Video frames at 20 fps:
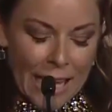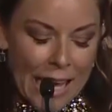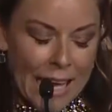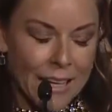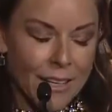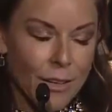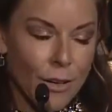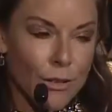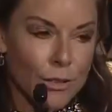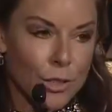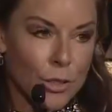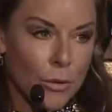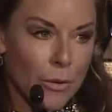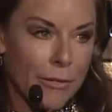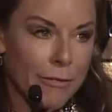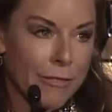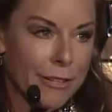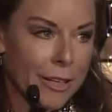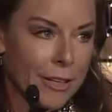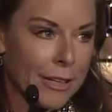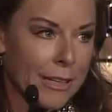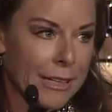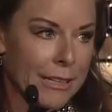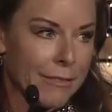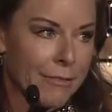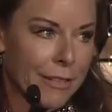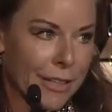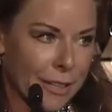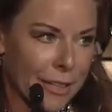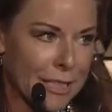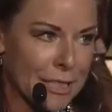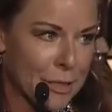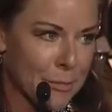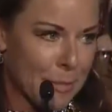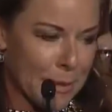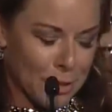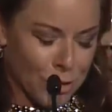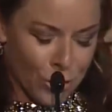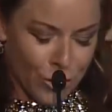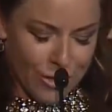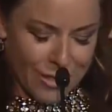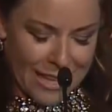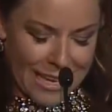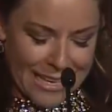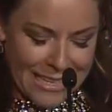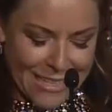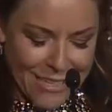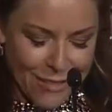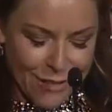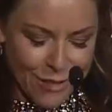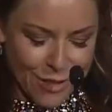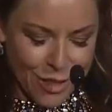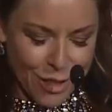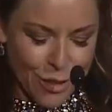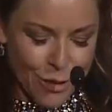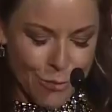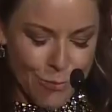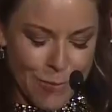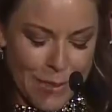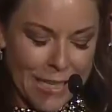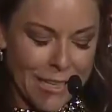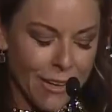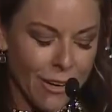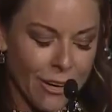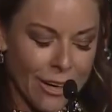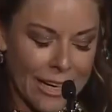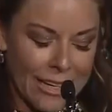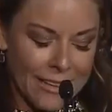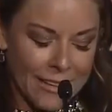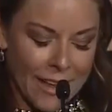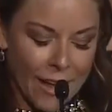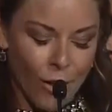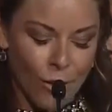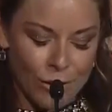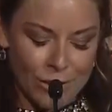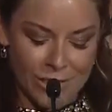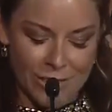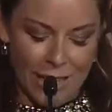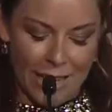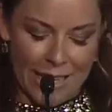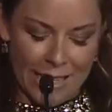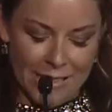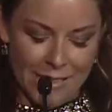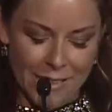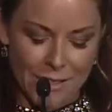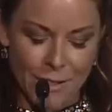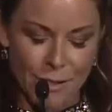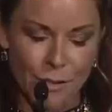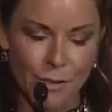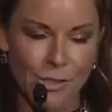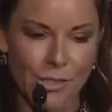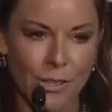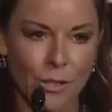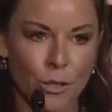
And also a very, very special thank you to PRA Health Sciences,